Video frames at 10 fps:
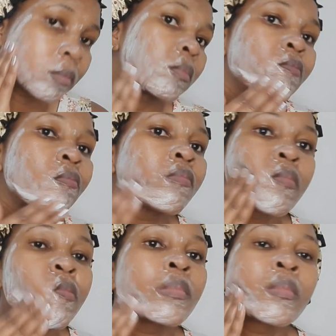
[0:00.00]
and
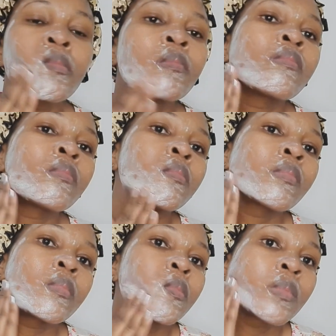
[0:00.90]
it helps
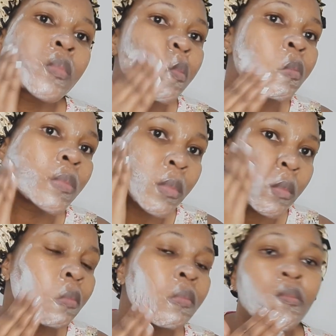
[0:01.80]
my skin
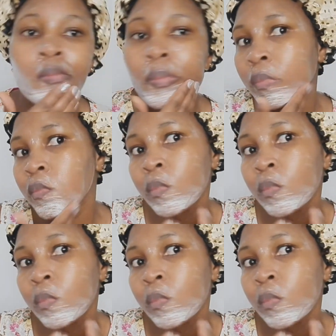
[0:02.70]
a lot.